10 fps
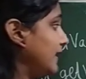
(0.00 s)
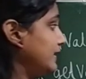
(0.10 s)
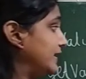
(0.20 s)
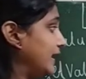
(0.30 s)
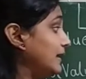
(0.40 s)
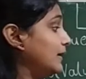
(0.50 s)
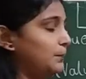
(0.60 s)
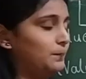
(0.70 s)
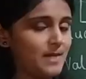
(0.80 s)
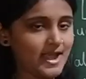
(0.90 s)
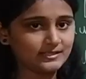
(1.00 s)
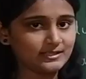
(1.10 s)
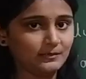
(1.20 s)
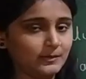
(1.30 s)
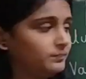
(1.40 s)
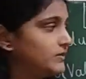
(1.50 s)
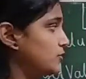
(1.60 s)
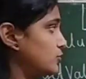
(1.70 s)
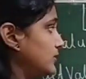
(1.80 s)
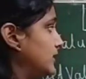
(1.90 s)
and get maximum.
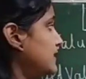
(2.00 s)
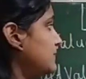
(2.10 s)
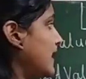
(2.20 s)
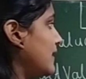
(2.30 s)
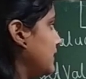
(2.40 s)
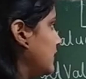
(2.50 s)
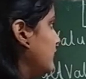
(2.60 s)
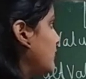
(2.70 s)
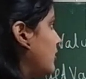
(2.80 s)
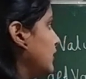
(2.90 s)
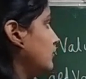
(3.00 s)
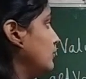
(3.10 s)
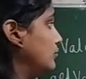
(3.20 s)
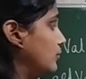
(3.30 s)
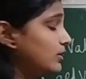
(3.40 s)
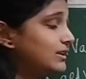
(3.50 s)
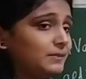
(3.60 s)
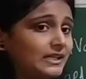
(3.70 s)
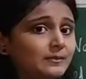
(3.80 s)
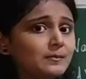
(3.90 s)
So this parameter, if you wanted to know the
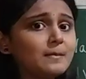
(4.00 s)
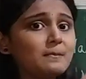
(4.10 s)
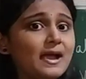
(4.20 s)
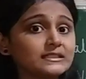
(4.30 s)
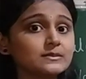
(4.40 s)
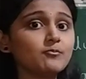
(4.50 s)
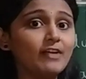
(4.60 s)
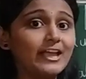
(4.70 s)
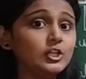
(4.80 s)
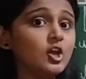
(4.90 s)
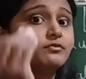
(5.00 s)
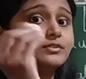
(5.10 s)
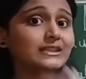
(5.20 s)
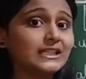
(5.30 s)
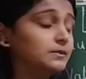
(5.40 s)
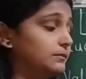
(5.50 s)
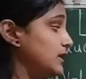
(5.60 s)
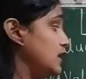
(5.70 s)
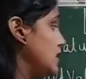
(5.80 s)
minimum and maximum value of a thumb,